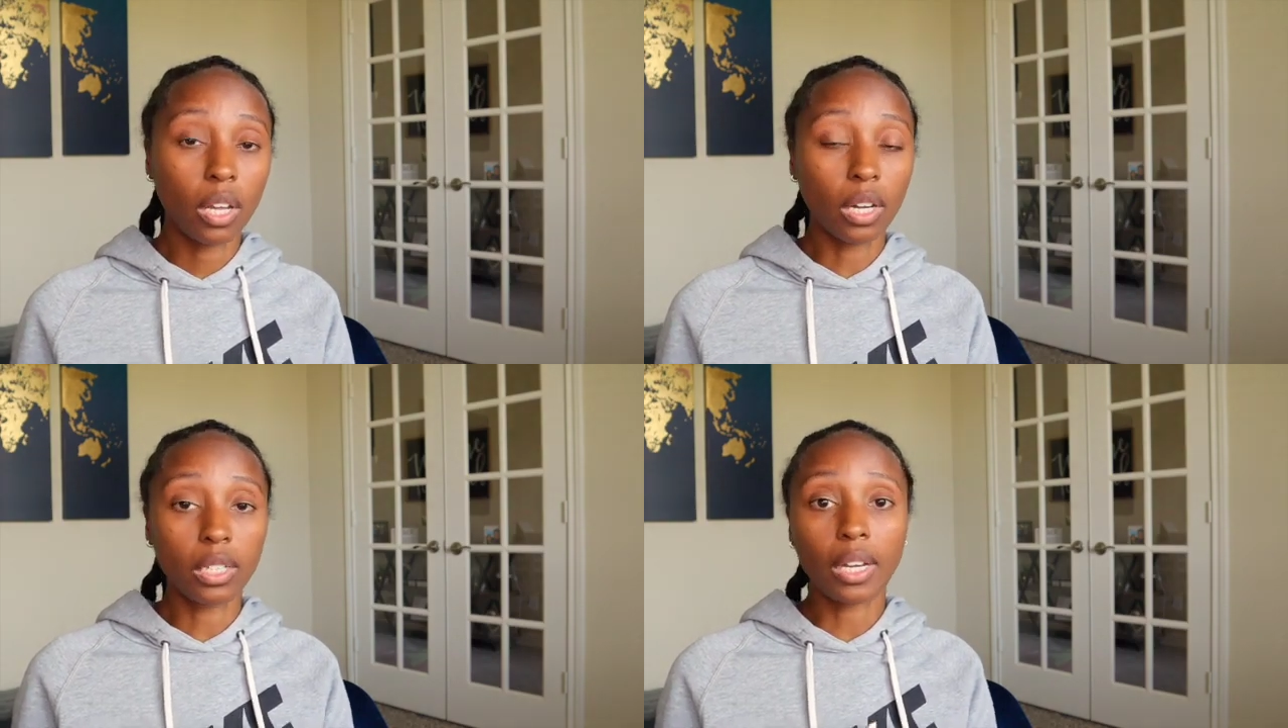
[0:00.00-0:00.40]

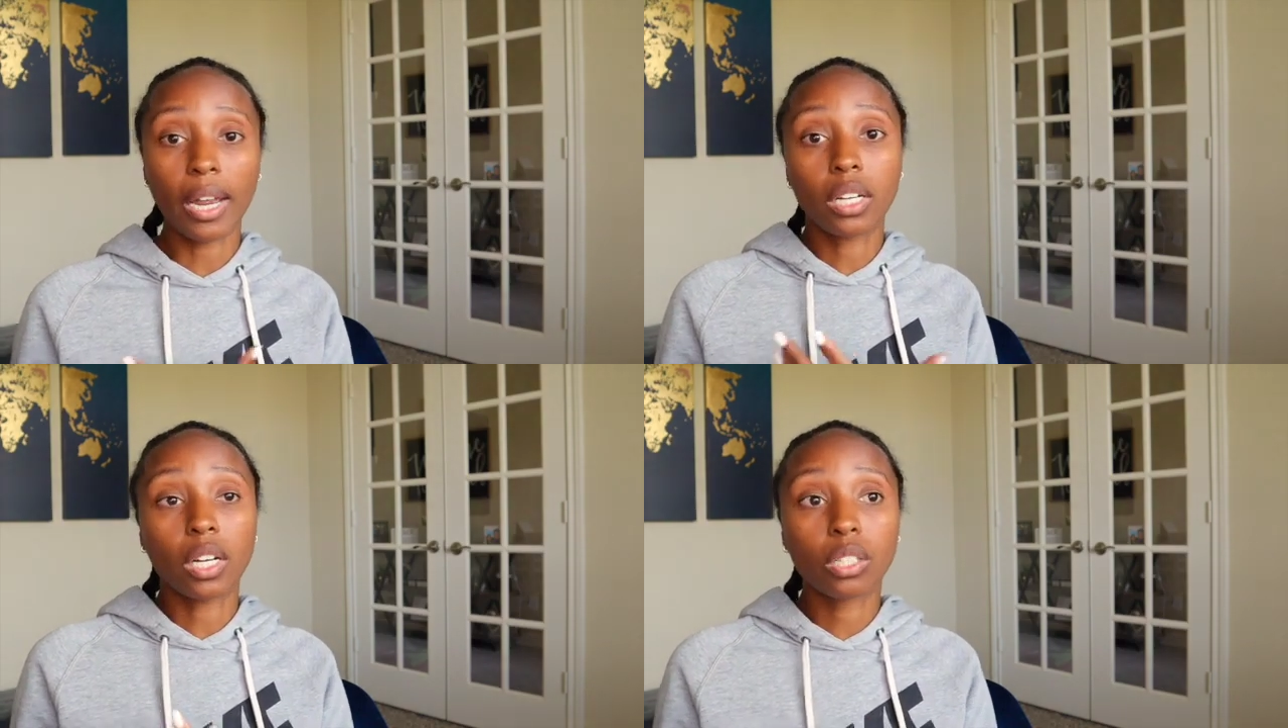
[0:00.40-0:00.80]

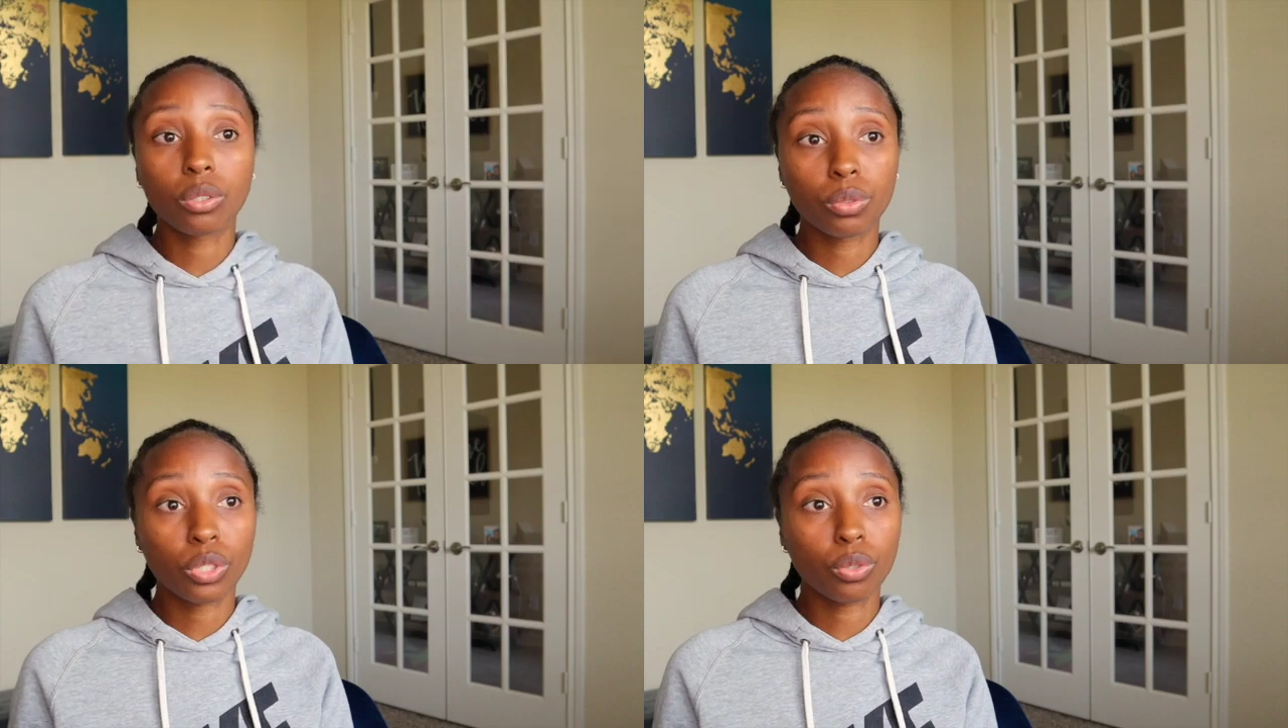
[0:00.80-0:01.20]
Unlike other
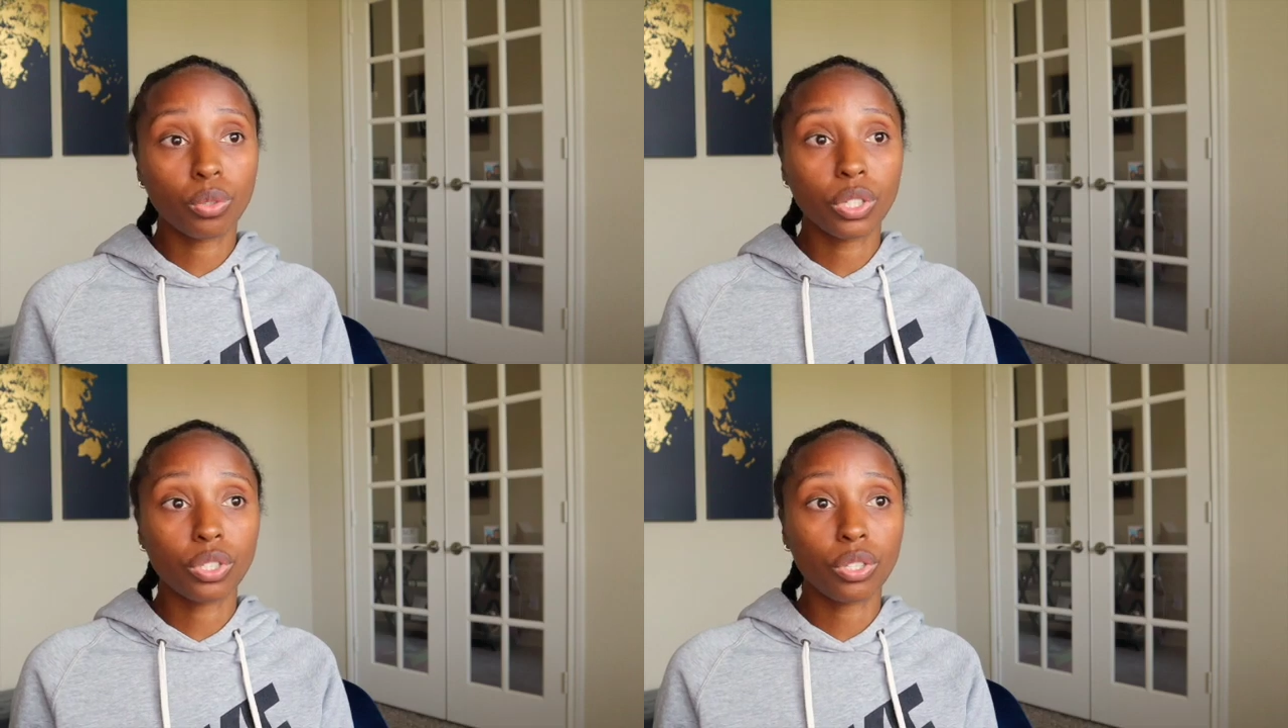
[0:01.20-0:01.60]

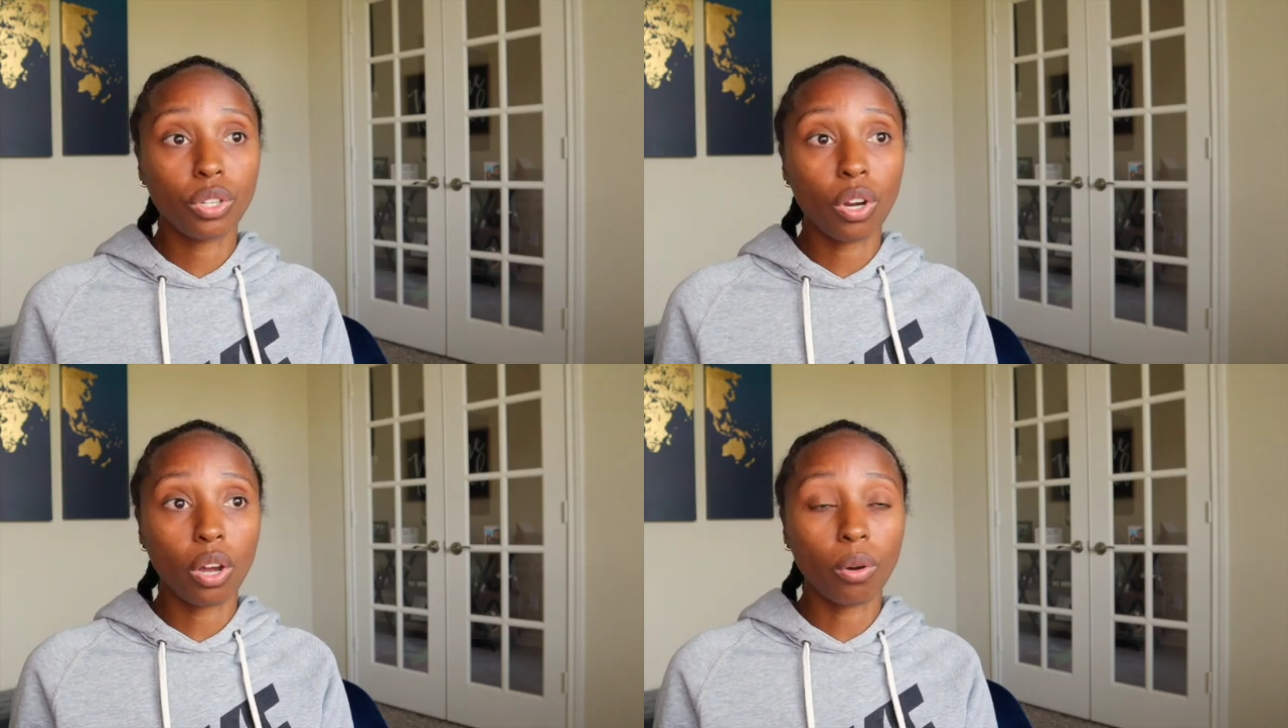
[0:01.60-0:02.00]
resorts, you
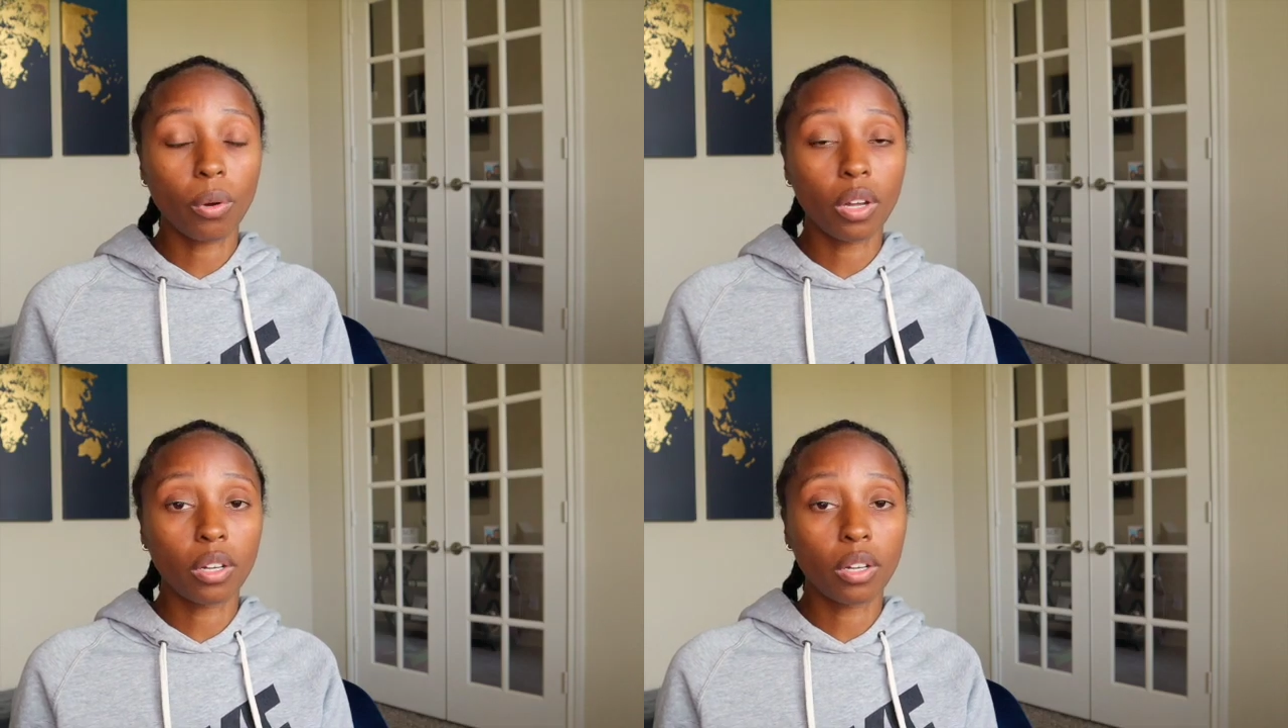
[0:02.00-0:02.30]
know,